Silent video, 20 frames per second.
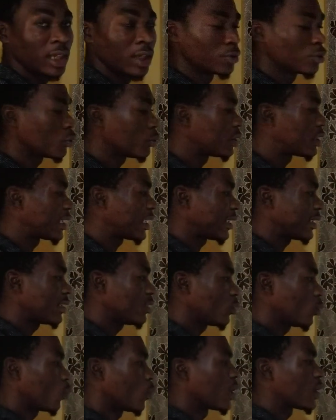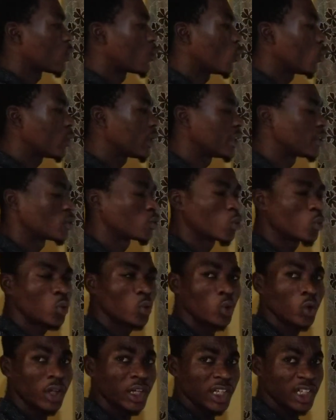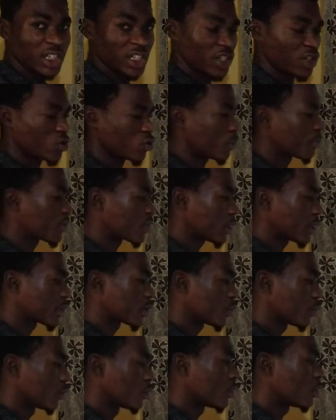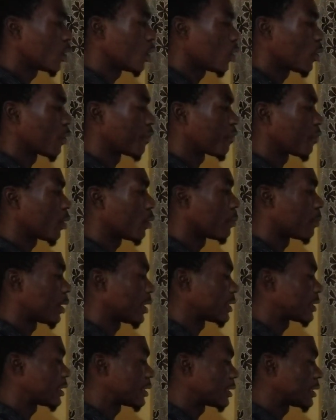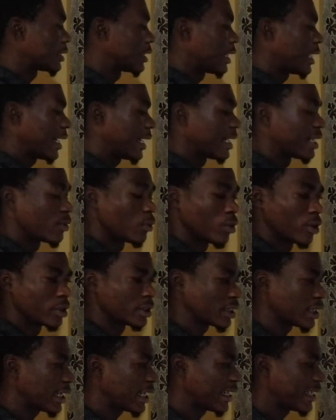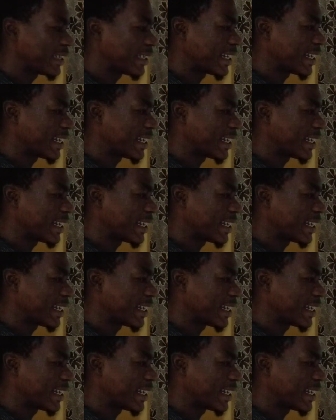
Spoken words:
So then we go into a subtraction of numbers in what? In